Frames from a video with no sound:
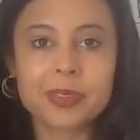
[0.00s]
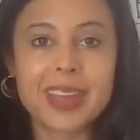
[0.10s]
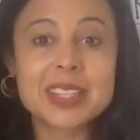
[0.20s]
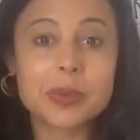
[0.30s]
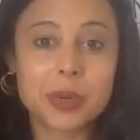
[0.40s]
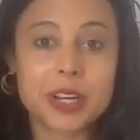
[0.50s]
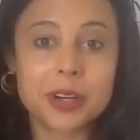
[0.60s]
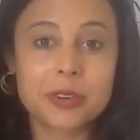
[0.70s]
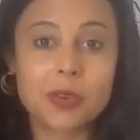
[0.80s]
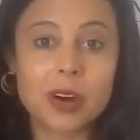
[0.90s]
That's what we're
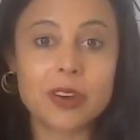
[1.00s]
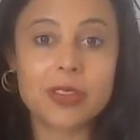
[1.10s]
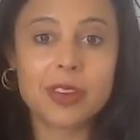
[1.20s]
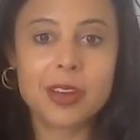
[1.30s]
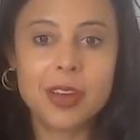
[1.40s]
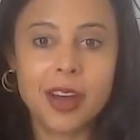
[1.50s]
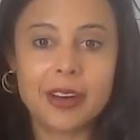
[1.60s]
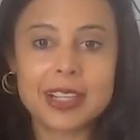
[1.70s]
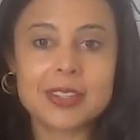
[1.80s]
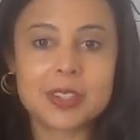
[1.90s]
here for, all
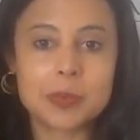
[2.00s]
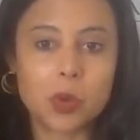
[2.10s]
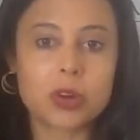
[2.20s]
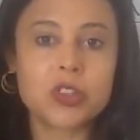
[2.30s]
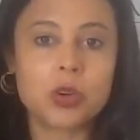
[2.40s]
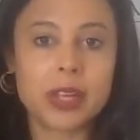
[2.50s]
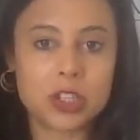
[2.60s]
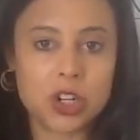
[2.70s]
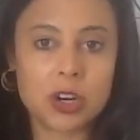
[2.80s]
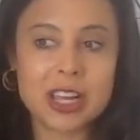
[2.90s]
right, to support you in
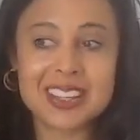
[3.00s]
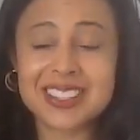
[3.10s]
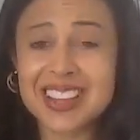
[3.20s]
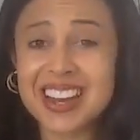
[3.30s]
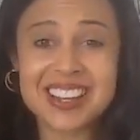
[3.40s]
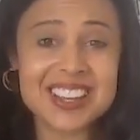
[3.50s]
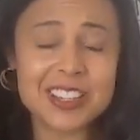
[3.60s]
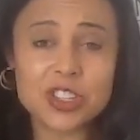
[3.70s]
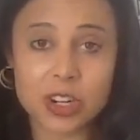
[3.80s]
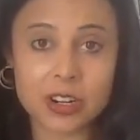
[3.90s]
that journey because it's not an
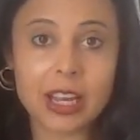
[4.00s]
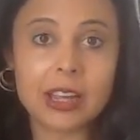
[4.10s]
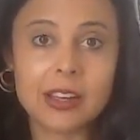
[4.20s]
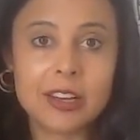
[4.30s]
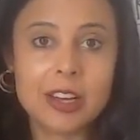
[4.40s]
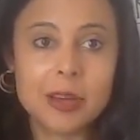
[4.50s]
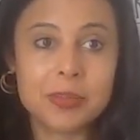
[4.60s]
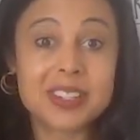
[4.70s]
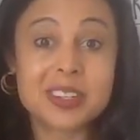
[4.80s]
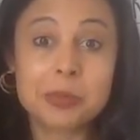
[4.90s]
easy journey
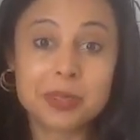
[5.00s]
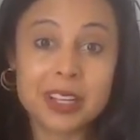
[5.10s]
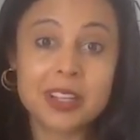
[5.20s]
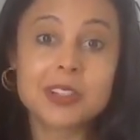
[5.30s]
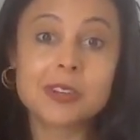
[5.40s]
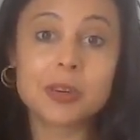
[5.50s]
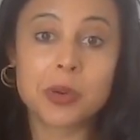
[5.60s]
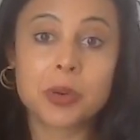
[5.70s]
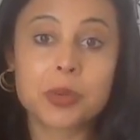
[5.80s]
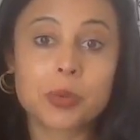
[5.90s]
but it's completely
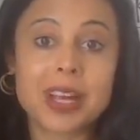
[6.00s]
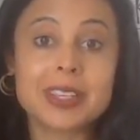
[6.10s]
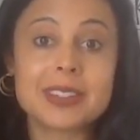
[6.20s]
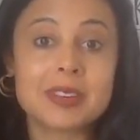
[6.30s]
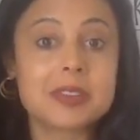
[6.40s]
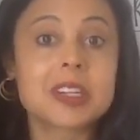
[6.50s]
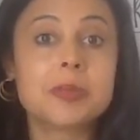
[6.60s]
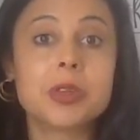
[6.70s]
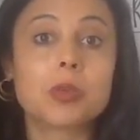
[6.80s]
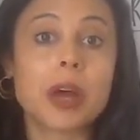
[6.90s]
doable with the right
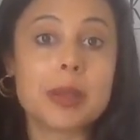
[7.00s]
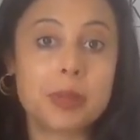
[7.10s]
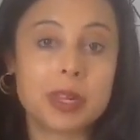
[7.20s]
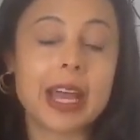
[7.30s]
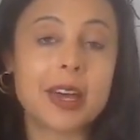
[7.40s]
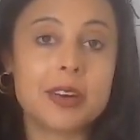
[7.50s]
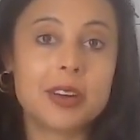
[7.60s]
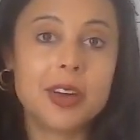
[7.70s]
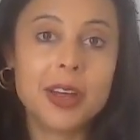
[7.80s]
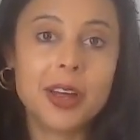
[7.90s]
system and the right plan.
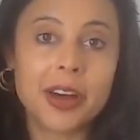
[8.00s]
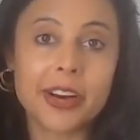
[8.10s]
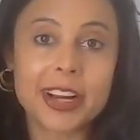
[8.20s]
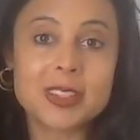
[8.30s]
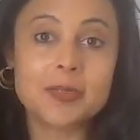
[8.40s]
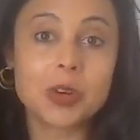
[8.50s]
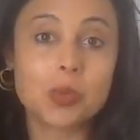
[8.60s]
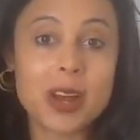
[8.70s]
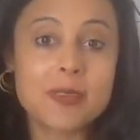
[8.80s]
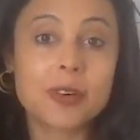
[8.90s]
All right, so if you're
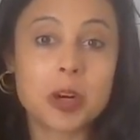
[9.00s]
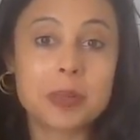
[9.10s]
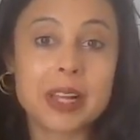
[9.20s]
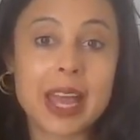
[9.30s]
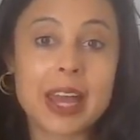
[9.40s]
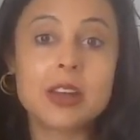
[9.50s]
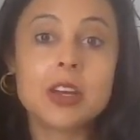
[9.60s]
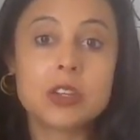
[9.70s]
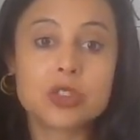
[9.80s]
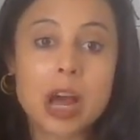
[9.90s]
ready for a plan,
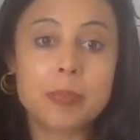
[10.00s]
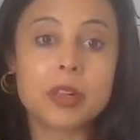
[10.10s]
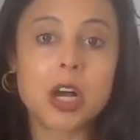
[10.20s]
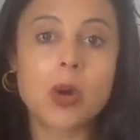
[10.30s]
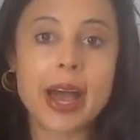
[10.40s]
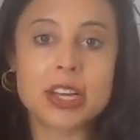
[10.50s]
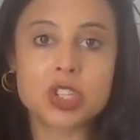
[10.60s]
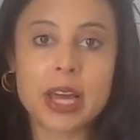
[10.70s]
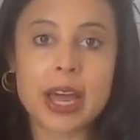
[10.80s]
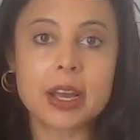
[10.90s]
drop below
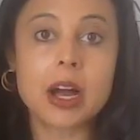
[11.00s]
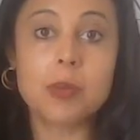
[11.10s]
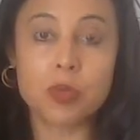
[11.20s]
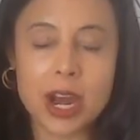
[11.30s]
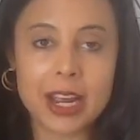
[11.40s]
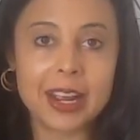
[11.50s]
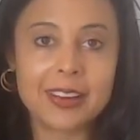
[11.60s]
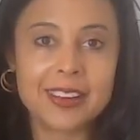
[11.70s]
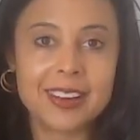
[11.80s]
hashtag I'm ready,